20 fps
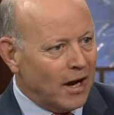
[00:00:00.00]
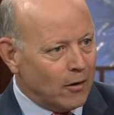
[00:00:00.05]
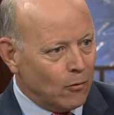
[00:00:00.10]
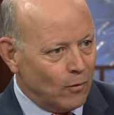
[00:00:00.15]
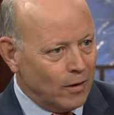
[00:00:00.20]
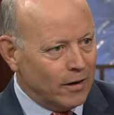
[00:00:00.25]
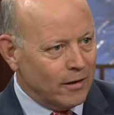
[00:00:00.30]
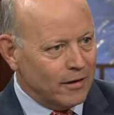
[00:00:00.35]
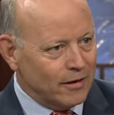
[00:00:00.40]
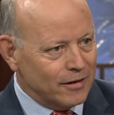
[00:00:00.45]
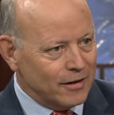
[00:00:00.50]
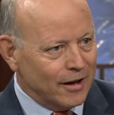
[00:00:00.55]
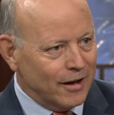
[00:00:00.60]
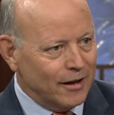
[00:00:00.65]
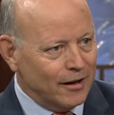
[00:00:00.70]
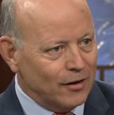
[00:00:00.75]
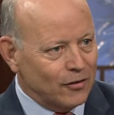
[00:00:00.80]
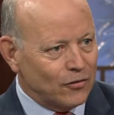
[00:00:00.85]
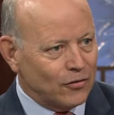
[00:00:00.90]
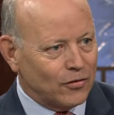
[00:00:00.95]
one of the
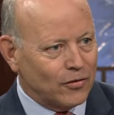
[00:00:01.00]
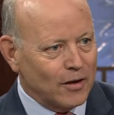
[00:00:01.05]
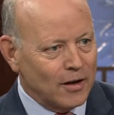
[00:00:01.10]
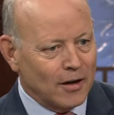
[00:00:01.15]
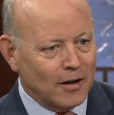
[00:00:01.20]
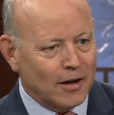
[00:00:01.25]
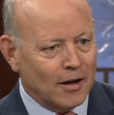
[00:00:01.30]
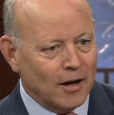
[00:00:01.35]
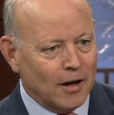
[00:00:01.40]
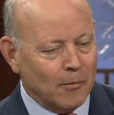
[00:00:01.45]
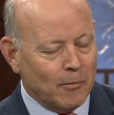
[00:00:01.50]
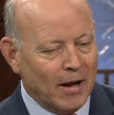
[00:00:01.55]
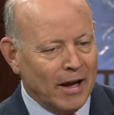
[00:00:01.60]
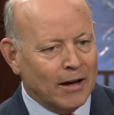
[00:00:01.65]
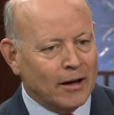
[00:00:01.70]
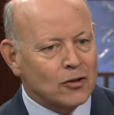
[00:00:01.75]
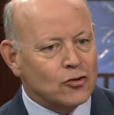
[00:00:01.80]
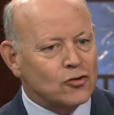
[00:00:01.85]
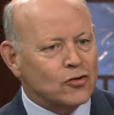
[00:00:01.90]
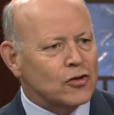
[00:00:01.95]
tenants um,
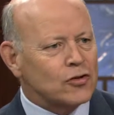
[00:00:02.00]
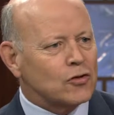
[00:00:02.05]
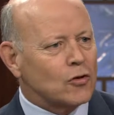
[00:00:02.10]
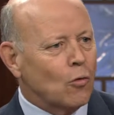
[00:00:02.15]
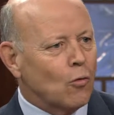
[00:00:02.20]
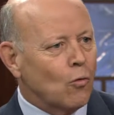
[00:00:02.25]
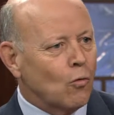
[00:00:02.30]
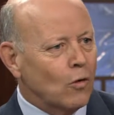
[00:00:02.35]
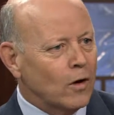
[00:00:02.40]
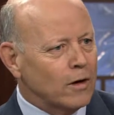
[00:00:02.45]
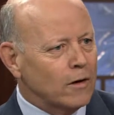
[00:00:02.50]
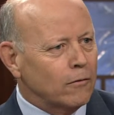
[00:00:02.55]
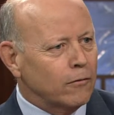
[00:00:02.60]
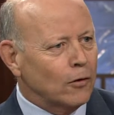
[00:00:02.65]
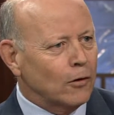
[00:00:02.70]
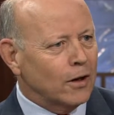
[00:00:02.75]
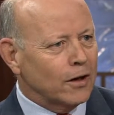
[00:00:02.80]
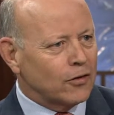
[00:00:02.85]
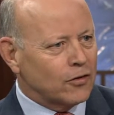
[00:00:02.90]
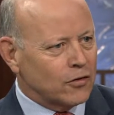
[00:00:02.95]
and it's just a
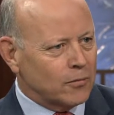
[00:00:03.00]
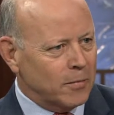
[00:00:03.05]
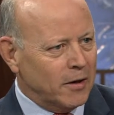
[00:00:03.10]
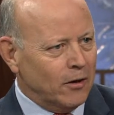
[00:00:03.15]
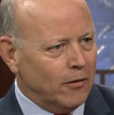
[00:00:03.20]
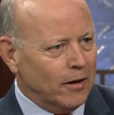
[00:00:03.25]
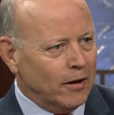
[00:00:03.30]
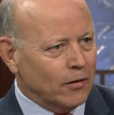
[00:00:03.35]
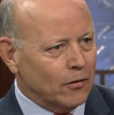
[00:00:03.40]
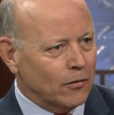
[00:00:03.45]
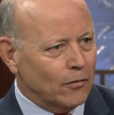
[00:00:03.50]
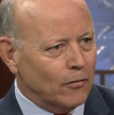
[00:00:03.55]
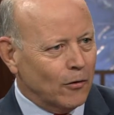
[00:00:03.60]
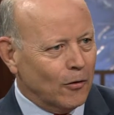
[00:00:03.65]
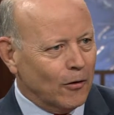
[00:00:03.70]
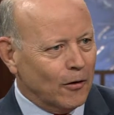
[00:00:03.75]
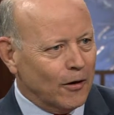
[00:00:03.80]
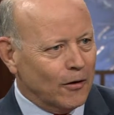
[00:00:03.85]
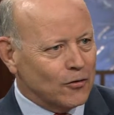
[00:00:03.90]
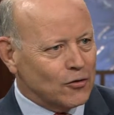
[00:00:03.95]
wonderful experience
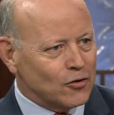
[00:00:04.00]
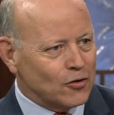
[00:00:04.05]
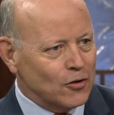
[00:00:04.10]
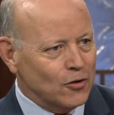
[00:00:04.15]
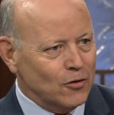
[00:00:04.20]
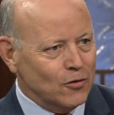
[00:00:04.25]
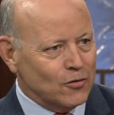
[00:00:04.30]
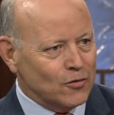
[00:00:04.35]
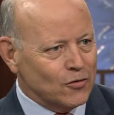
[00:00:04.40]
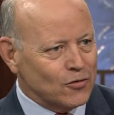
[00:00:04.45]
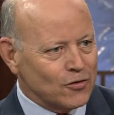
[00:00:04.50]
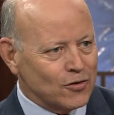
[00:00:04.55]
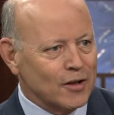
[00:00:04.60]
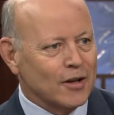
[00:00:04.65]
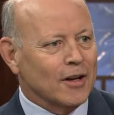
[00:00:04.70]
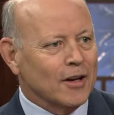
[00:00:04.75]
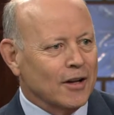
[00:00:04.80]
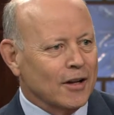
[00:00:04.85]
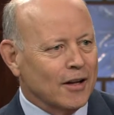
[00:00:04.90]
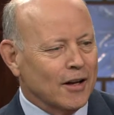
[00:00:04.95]
for our students
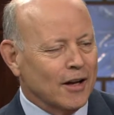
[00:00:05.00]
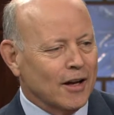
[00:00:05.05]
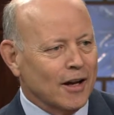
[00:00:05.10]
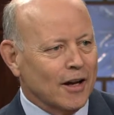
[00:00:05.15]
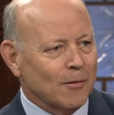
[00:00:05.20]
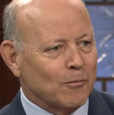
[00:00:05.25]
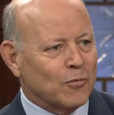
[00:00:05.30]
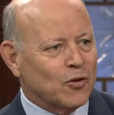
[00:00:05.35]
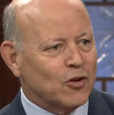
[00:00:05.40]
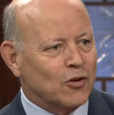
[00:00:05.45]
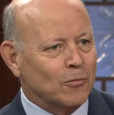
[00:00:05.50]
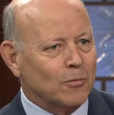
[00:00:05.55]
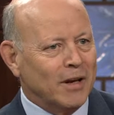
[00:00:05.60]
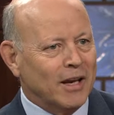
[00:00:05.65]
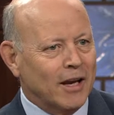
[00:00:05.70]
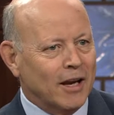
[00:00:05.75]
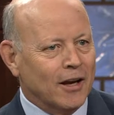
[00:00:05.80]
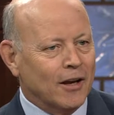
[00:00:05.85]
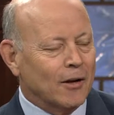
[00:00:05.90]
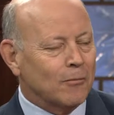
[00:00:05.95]
um, to
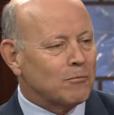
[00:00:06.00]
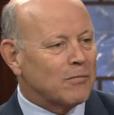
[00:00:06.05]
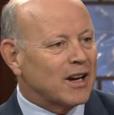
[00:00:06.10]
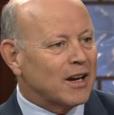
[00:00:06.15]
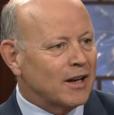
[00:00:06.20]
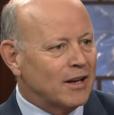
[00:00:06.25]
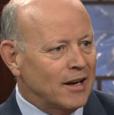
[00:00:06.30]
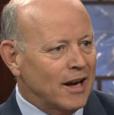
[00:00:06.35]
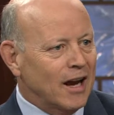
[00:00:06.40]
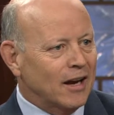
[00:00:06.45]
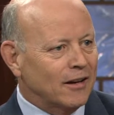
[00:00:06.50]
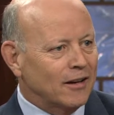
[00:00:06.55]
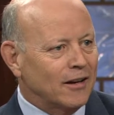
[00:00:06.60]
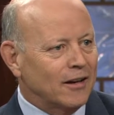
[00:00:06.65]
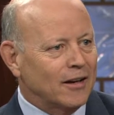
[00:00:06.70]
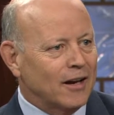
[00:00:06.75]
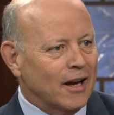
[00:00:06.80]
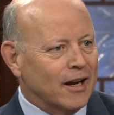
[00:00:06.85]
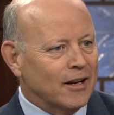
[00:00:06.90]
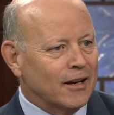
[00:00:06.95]
become
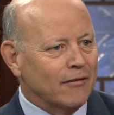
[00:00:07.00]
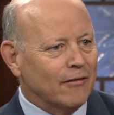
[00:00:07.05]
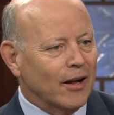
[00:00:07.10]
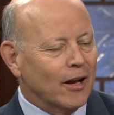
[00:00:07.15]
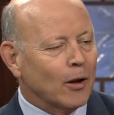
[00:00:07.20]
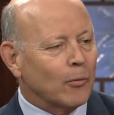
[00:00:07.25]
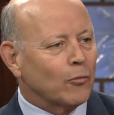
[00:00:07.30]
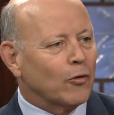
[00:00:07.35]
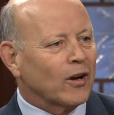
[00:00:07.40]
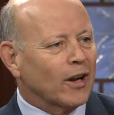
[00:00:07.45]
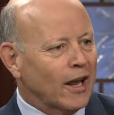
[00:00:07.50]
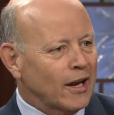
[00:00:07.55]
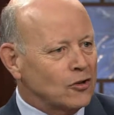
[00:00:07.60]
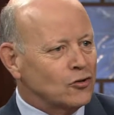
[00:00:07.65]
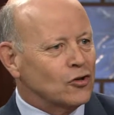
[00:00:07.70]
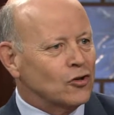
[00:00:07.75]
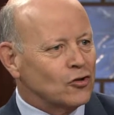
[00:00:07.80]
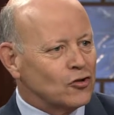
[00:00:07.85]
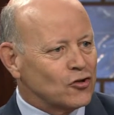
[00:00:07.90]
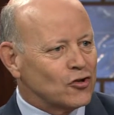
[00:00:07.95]
connected and develop
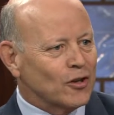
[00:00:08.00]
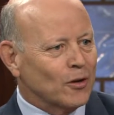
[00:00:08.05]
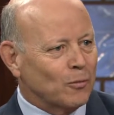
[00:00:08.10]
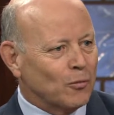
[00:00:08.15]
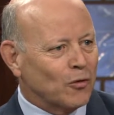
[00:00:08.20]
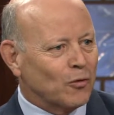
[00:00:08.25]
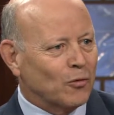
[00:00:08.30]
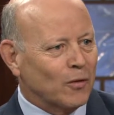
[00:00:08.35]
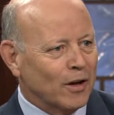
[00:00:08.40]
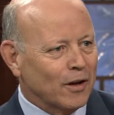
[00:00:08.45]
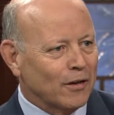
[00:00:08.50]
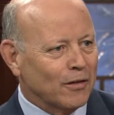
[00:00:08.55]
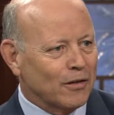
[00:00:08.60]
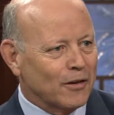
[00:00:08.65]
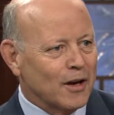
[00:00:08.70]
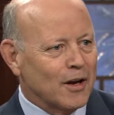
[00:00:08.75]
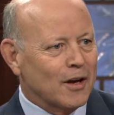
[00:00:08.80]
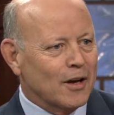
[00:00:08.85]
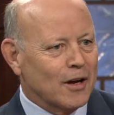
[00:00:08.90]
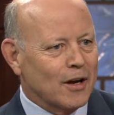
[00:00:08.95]
relationships with
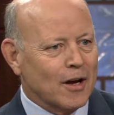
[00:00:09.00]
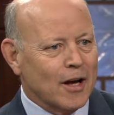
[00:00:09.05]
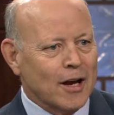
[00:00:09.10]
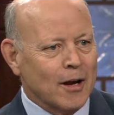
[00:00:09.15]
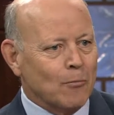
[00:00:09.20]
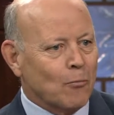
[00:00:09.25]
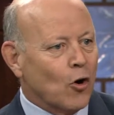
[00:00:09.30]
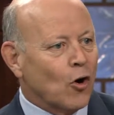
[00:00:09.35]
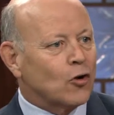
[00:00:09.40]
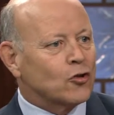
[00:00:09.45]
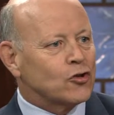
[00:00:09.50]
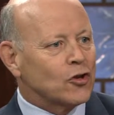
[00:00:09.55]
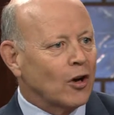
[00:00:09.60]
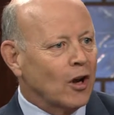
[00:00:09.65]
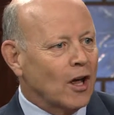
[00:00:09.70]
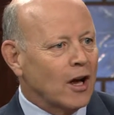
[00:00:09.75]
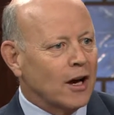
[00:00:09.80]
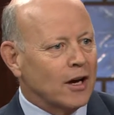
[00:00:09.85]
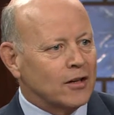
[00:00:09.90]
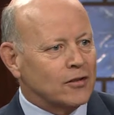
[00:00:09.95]
a
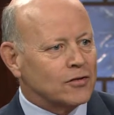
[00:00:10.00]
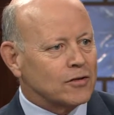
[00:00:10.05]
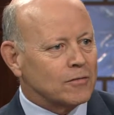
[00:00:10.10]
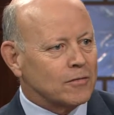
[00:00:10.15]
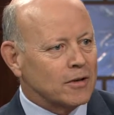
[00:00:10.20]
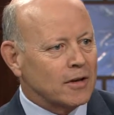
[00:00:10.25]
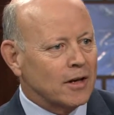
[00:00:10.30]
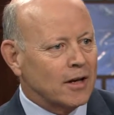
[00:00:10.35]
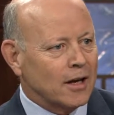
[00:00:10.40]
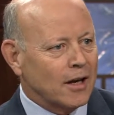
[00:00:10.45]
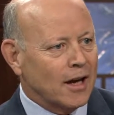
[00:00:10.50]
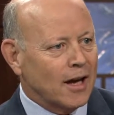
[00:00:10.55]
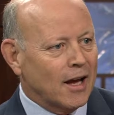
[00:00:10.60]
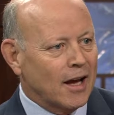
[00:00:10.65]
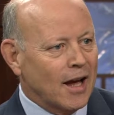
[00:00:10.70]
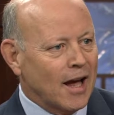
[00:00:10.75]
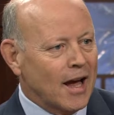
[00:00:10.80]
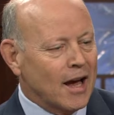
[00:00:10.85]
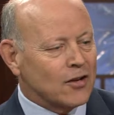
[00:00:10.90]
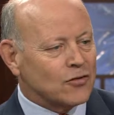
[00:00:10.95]
marginalized uh,
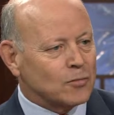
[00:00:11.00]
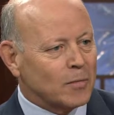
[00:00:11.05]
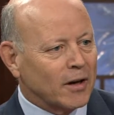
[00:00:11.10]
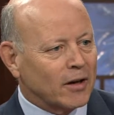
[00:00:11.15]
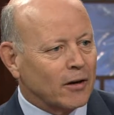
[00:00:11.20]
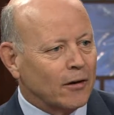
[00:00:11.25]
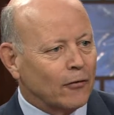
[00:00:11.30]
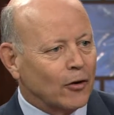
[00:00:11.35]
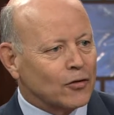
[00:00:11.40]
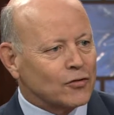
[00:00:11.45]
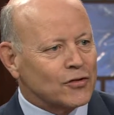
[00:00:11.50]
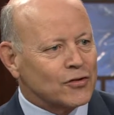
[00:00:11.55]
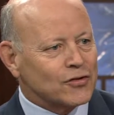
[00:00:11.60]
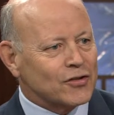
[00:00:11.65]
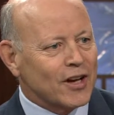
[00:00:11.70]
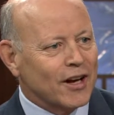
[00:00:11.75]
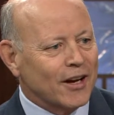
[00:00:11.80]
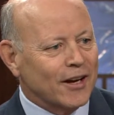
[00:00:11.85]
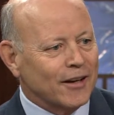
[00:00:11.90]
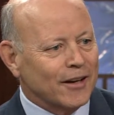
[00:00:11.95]
aspect of our
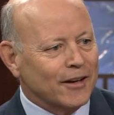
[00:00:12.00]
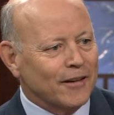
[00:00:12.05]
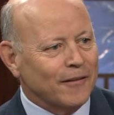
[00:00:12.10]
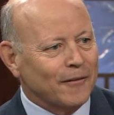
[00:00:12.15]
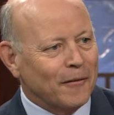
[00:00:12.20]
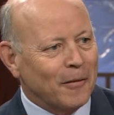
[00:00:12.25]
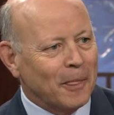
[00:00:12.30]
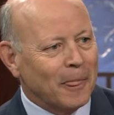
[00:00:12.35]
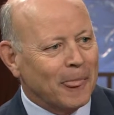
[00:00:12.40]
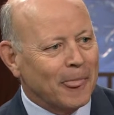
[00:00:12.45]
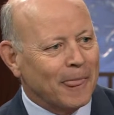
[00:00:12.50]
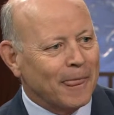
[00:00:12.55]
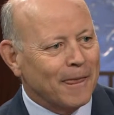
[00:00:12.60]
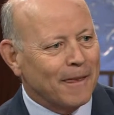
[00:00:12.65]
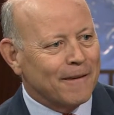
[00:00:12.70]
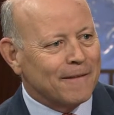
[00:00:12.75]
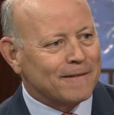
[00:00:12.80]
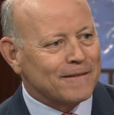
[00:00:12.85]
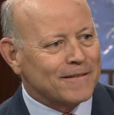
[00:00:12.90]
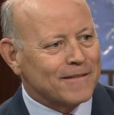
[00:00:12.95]
society. Yeah,
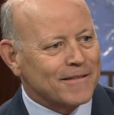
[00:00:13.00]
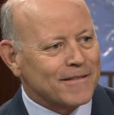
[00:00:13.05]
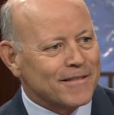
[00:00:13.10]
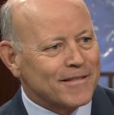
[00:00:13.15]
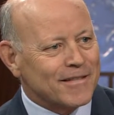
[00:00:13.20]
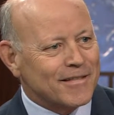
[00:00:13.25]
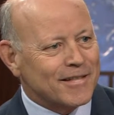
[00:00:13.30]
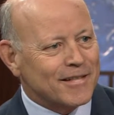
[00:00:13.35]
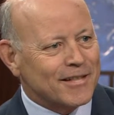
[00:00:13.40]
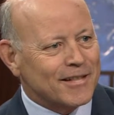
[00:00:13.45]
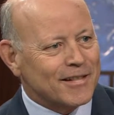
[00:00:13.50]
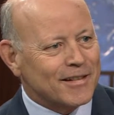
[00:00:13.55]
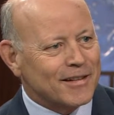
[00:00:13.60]
this, this really does